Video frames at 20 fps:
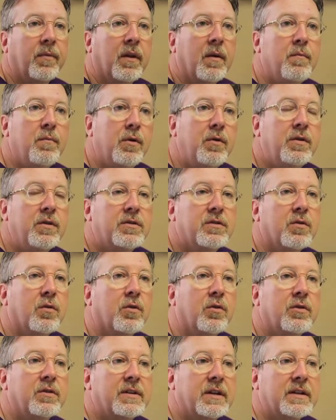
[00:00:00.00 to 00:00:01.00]
mood
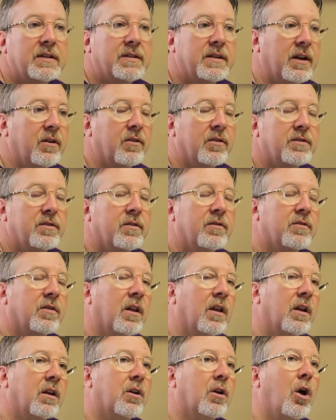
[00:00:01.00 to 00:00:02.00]
disorders, etc. So there's a
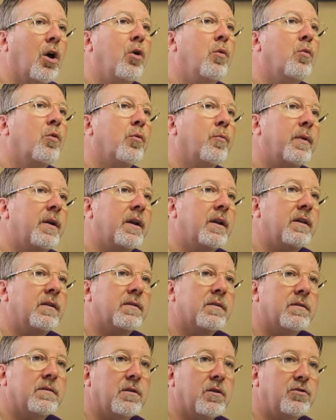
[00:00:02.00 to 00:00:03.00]
lot of
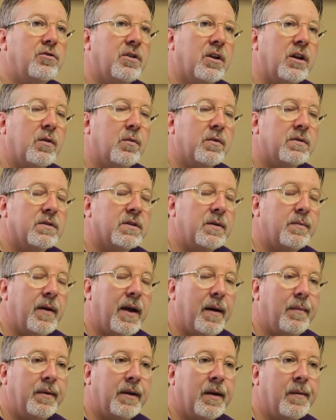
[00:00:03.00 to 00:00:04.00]
comorbidities associated with sleep
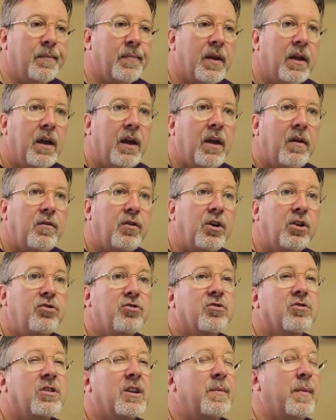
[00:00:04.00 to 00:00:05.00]
apnea. To get
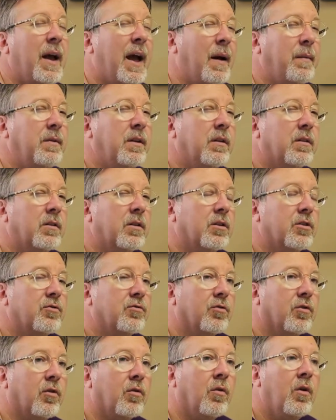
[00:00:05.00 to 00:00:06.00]
your sleep apnea under
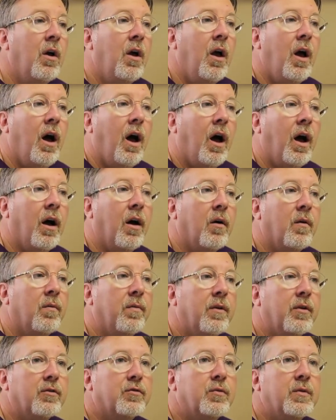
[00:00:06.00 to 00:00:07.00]
control,
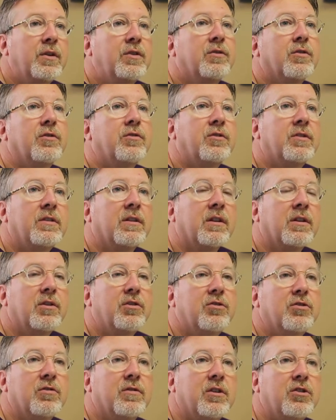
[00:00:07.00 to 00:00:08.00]
there's research and
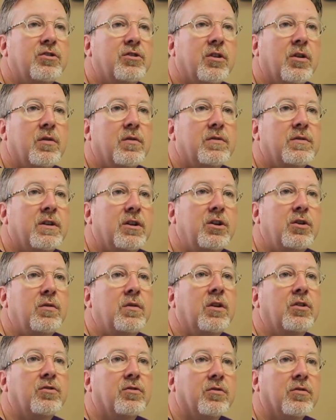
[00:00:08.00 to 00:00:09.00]
literature that shows that you
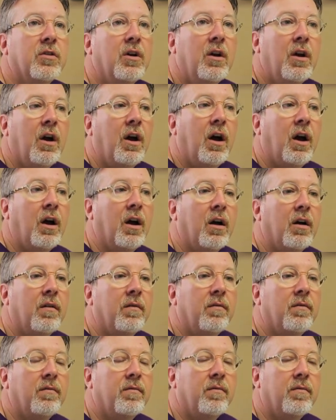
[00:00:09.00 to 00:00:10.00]
get your
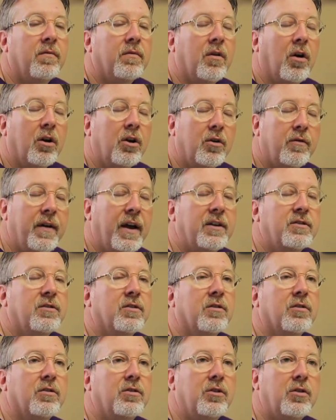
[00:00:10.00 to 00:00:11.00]

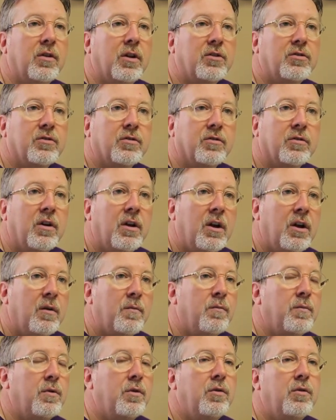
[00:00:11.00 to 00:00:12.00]
cardiovascular, you get your
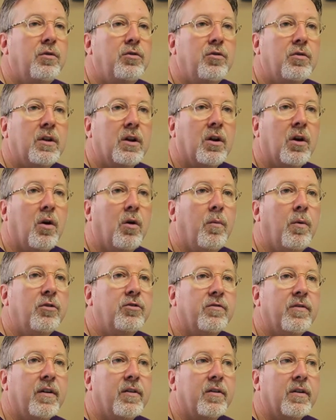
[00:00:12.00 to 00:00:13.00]
mood, you get a whole
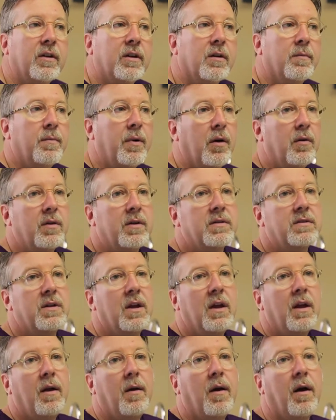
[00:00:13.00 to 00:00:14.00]
bunch of other components
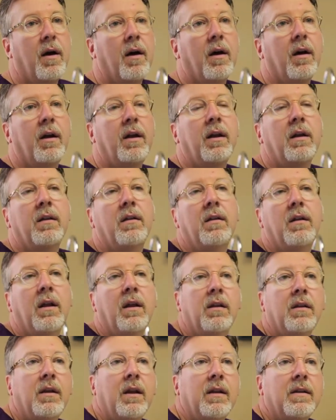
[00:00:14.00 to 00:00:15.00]

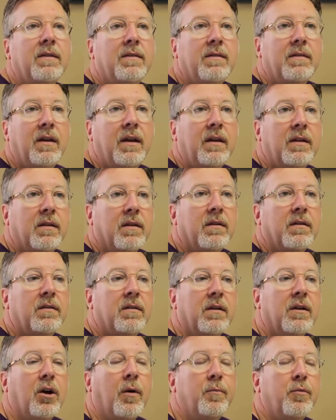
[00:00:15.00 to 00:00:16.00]
in sync
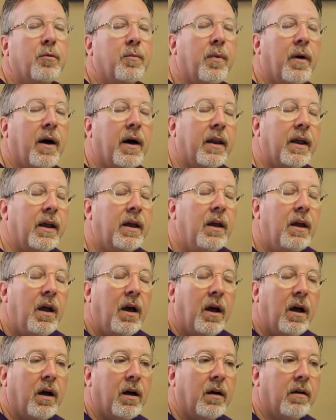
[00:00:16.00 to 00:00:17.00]
to help your body
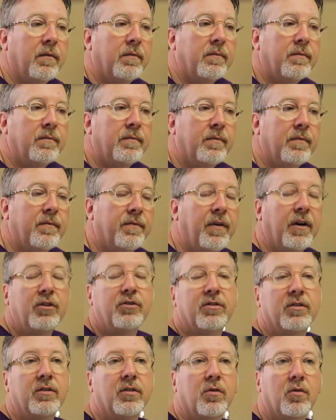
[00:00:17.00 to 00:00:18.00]

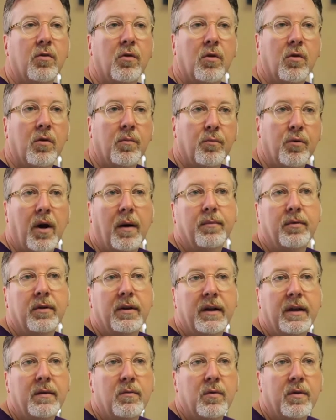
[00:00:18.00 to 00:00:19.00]
function
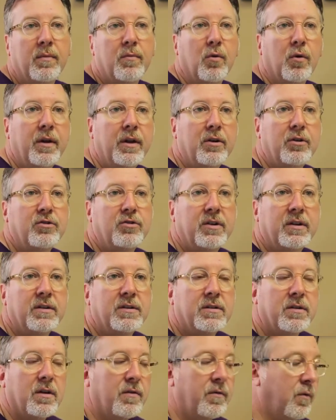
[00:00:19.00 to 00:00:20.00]
properly and with more energy and
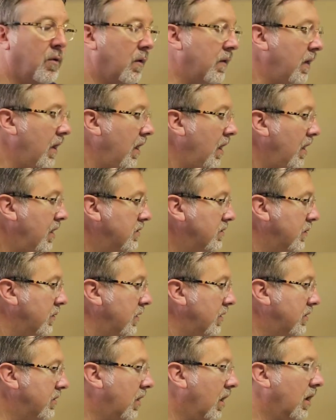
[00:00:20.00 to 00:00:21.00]
so forth. So what I'm
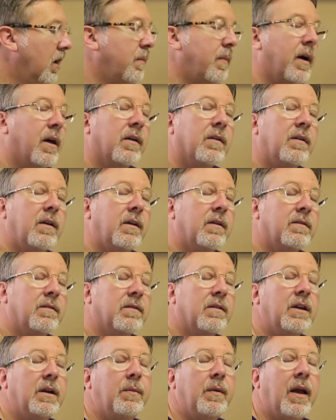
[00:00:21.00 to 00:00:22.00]
going to talk about is
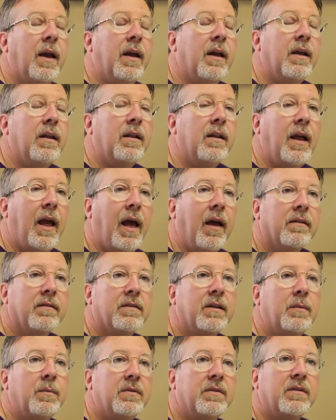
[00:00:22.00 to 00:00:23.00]
sleep and how
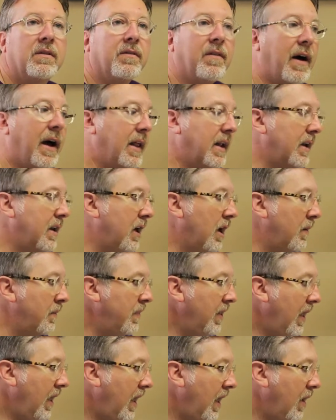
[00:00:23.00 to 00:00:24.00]
sleep is divided
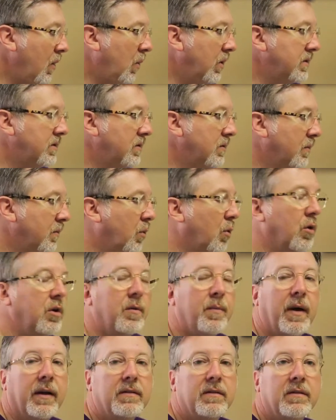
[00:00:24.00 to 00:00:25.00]
up and what's so
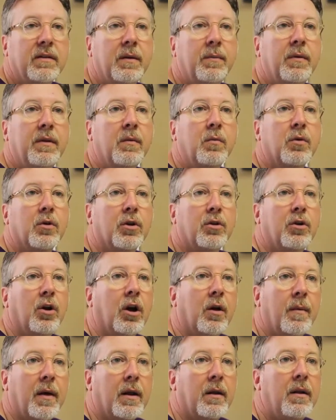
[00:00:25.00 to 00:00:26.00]
important about sleep, and then we're going to
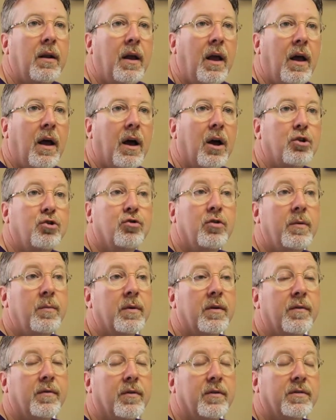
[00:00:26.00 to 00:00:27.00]
talk about a
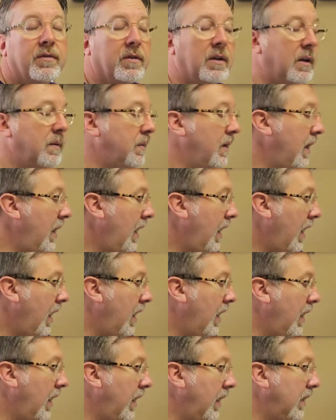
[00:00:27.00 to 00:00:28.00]
treatment for sleep
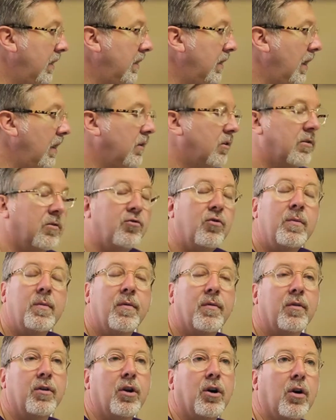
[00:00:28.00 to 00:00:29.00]
and
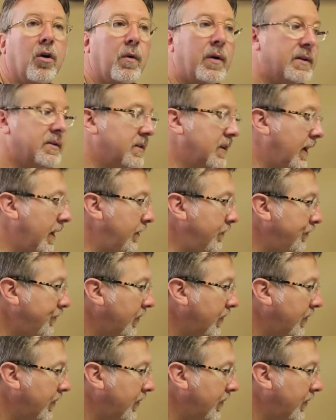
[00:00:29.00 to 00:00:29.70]
treatment for your OSA.